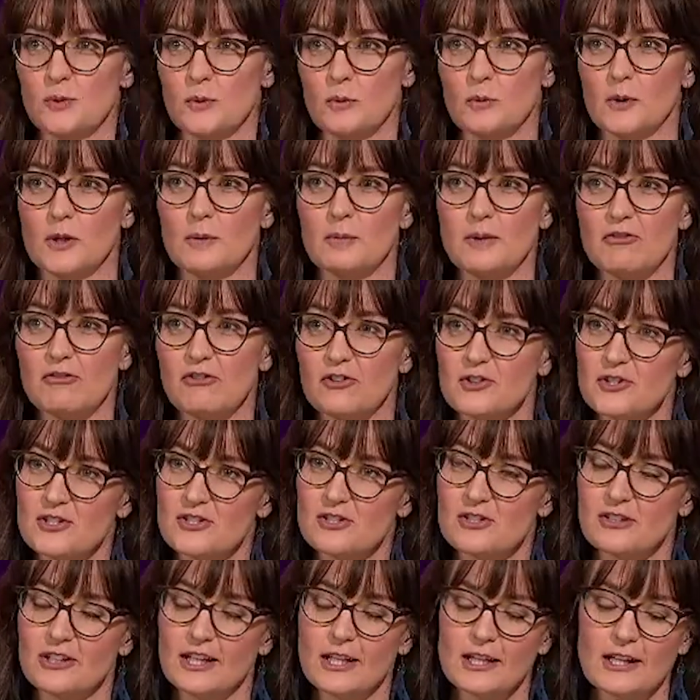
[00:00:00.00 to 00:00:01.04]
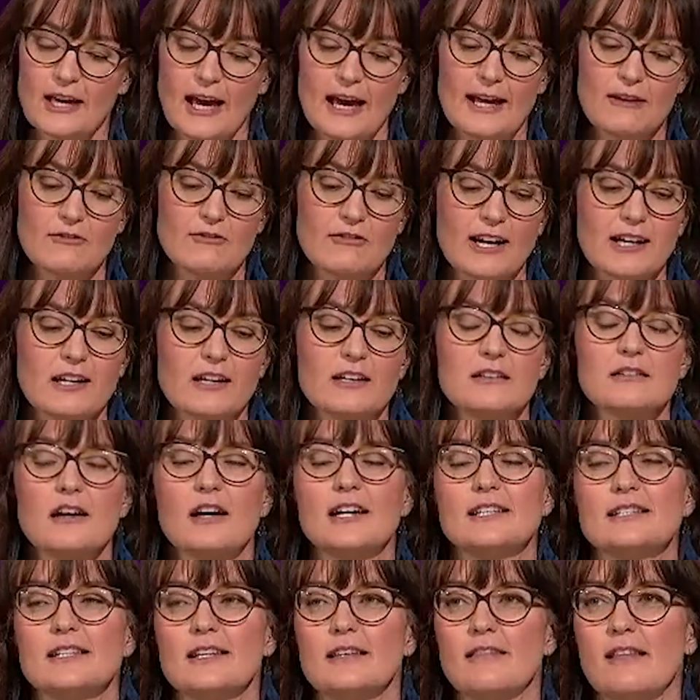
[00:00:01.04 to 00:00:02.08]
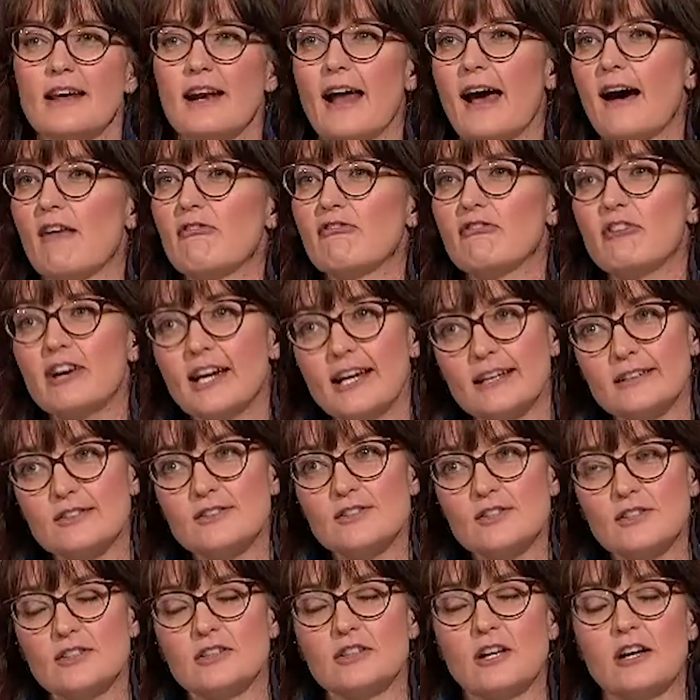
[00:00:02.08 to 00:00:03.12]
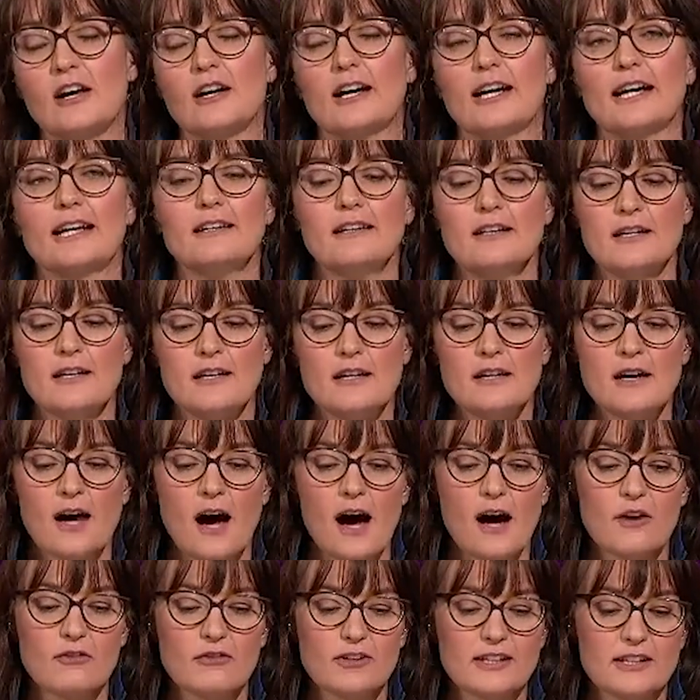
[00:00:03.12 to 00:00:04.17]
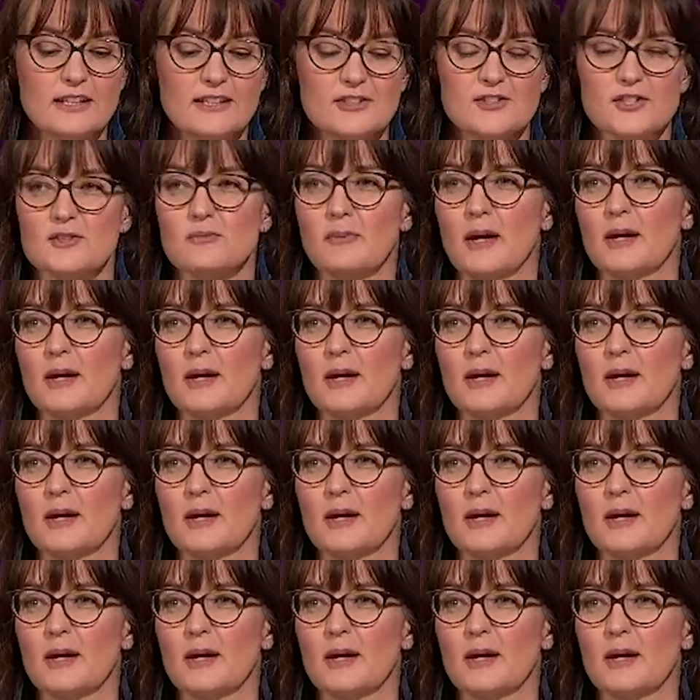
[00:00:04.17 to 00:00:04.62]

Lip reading: we want to be fostering and recognising that our friends online are really just